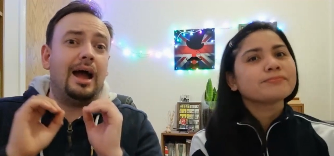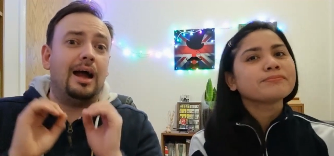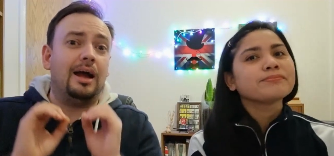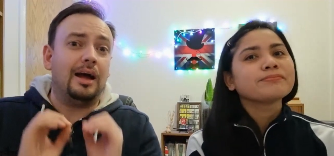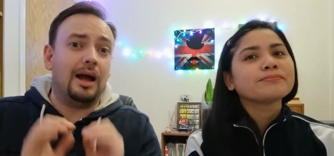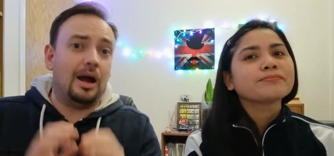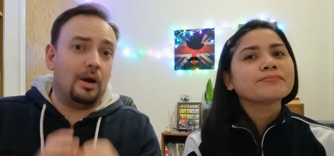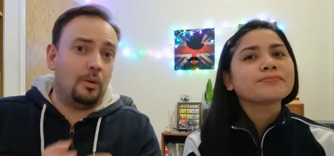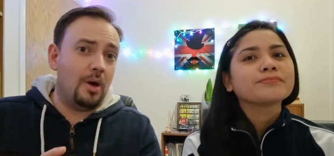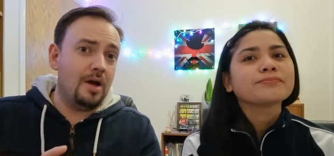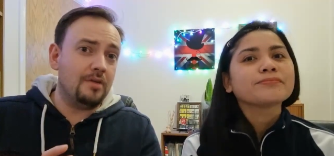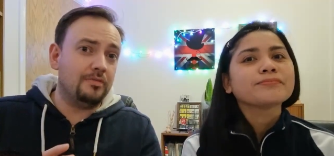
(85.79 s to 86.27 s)

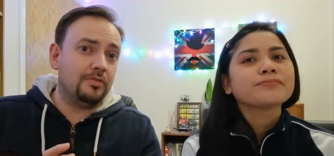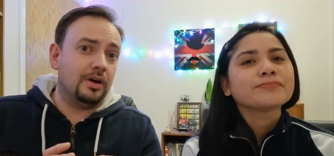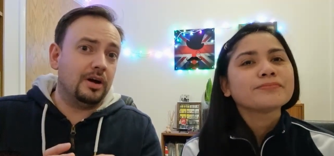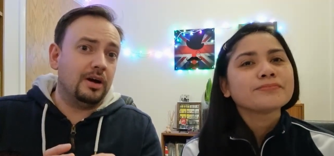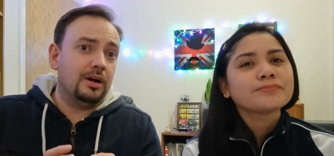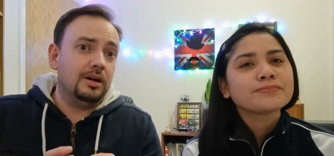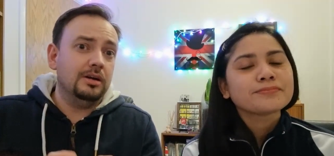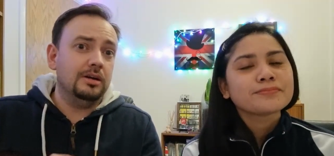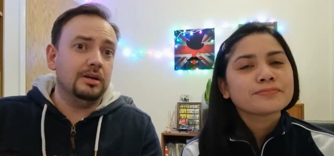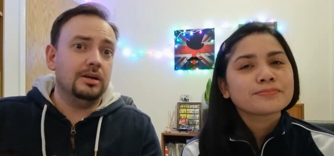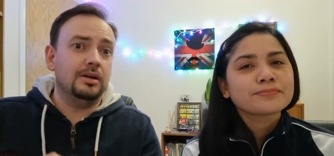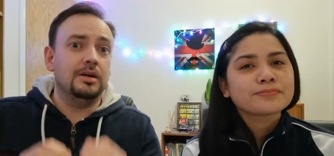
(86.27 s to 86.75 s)

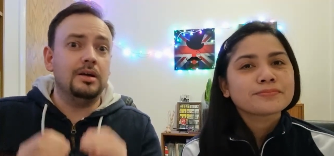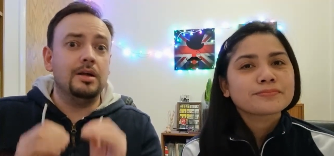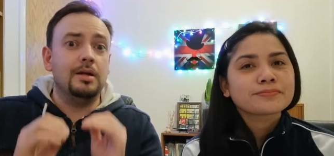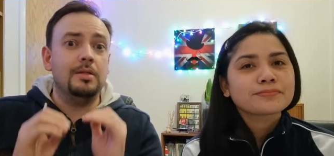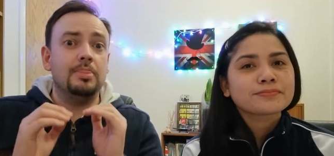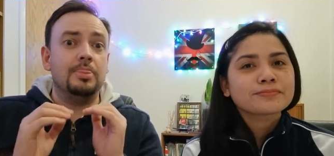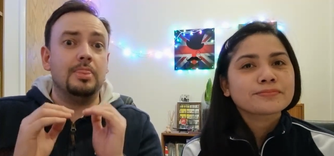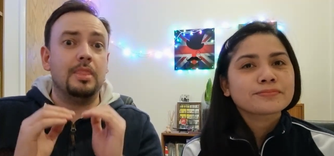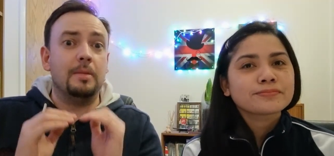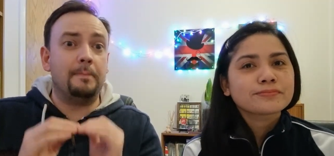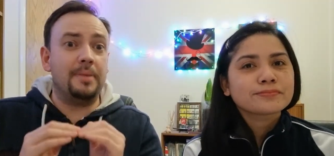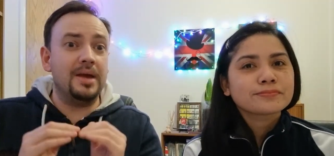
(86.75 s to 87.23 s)
Speaker 1: However,
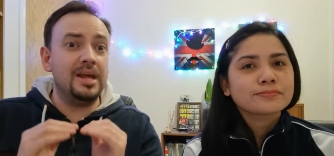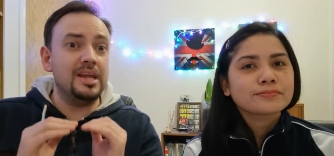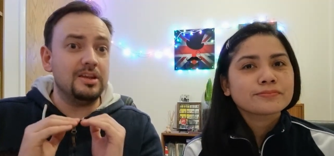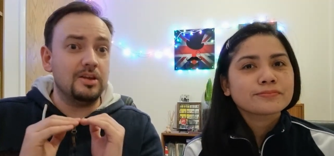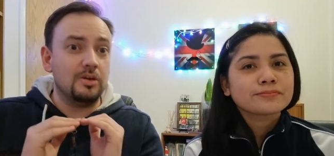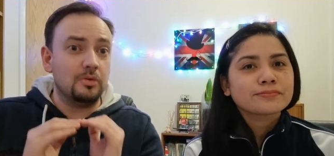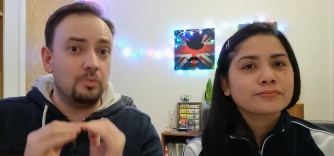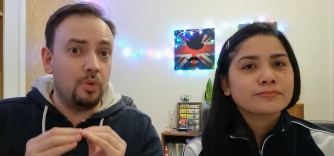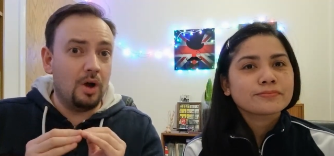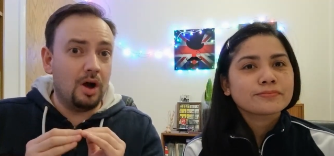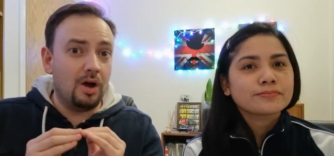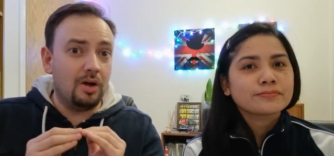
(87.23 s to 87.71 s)
the bit
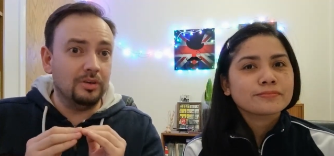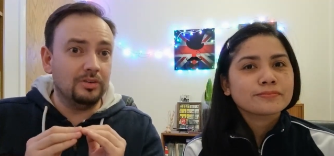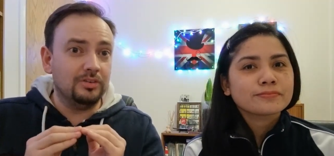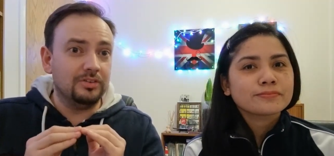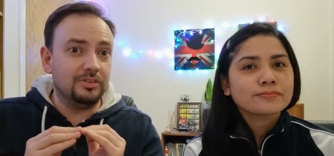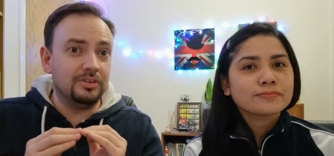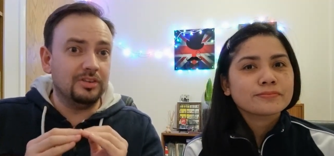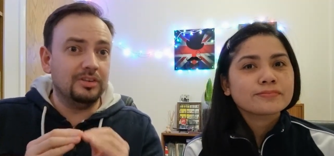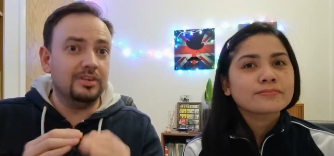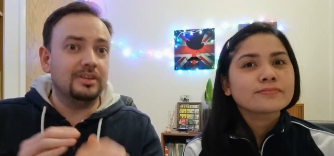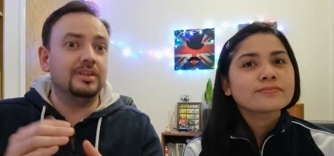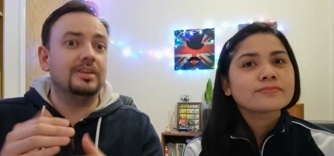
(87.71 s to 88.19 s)
you
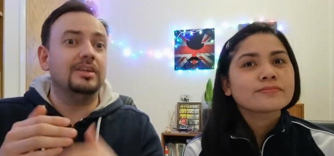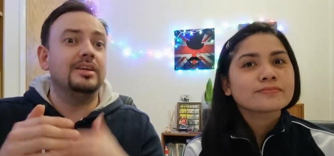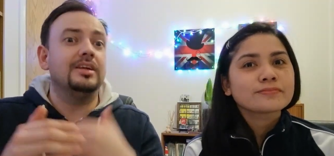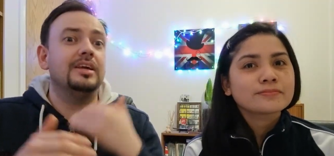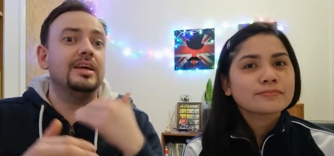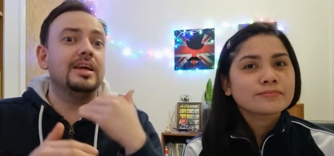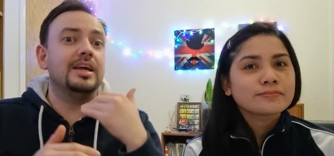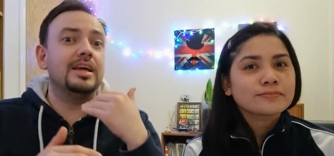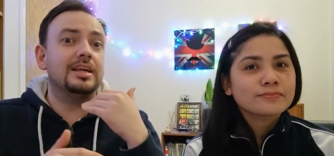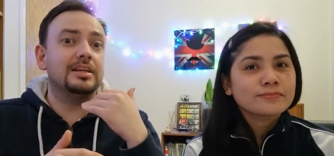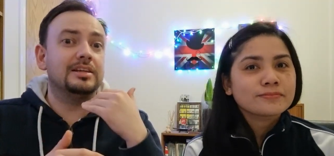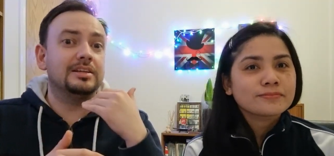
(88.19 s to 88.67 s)
want
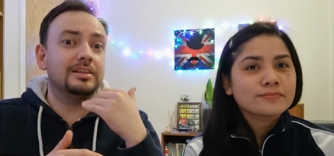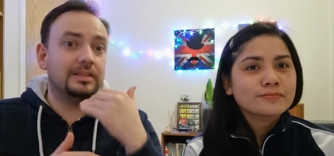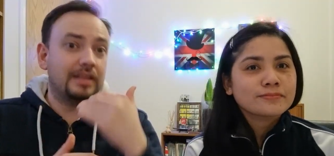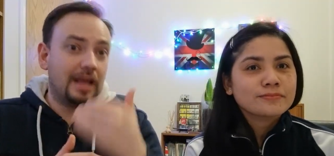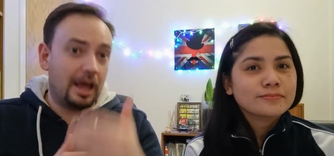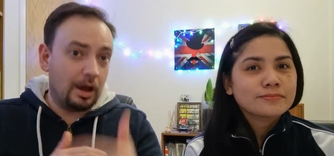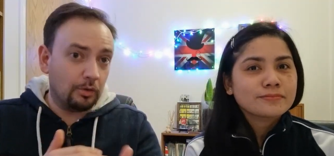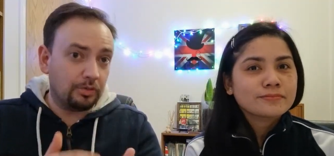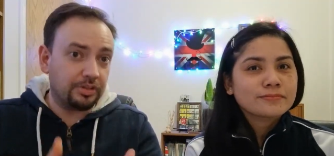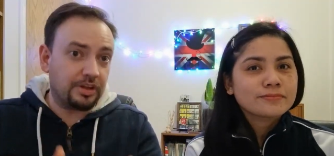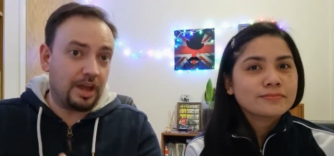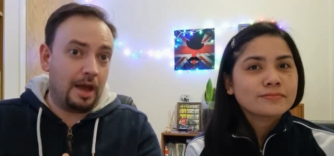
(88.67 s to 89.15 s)
is the
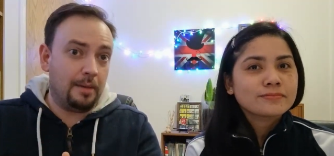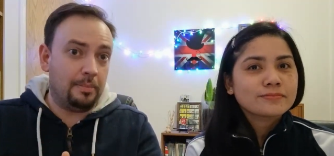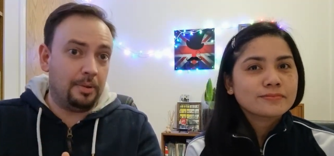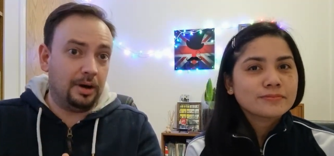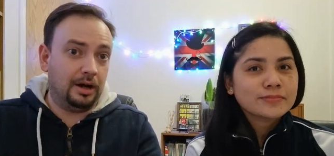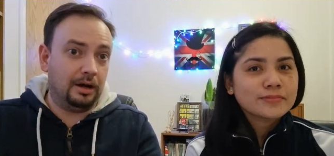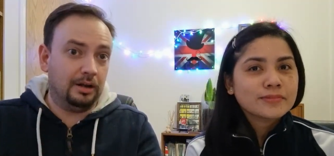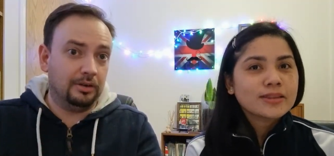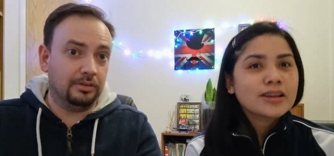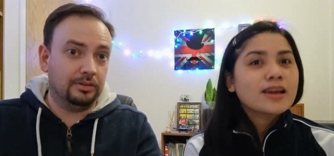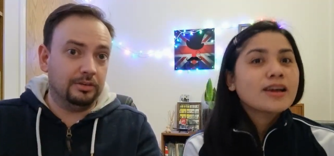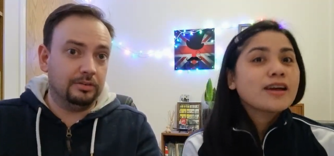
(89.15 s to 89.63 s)
healthcare
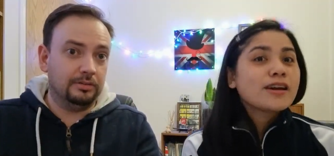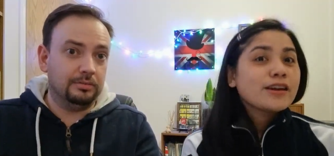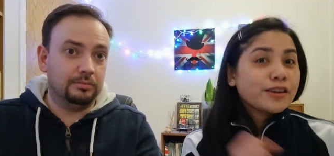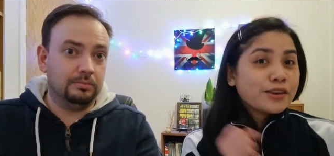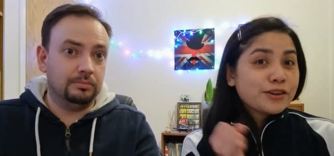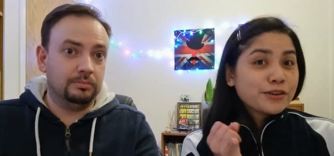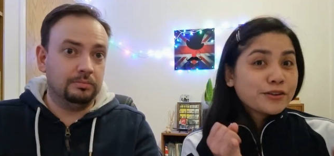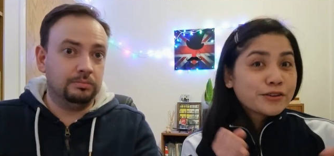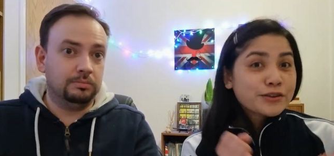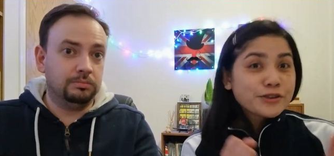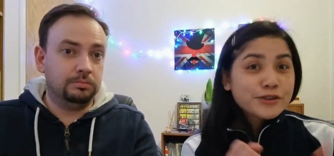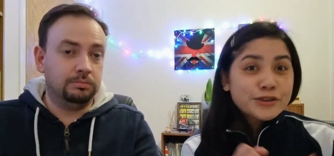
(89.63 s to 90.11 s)
part.
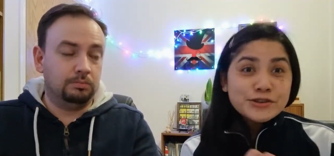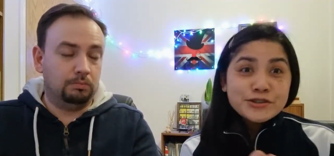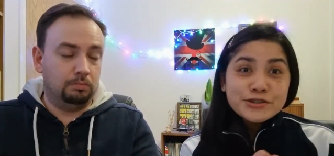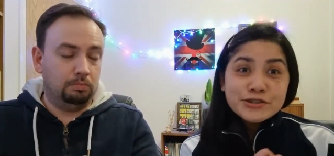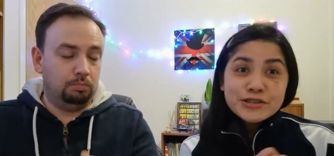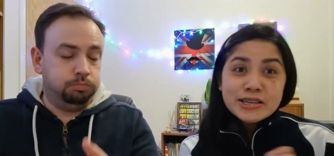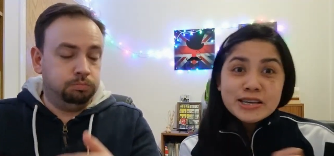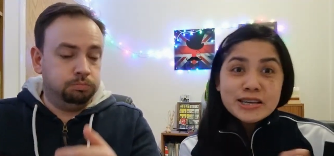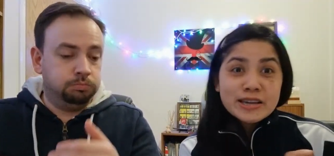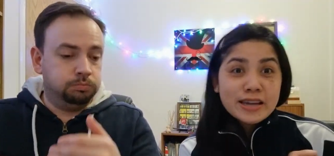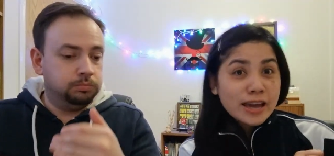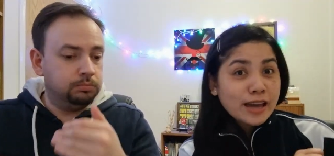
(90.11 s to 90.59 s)
Your
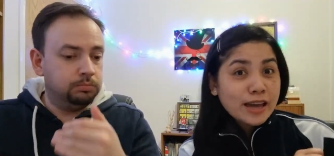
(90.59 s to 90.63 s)
Speaker 2: nursing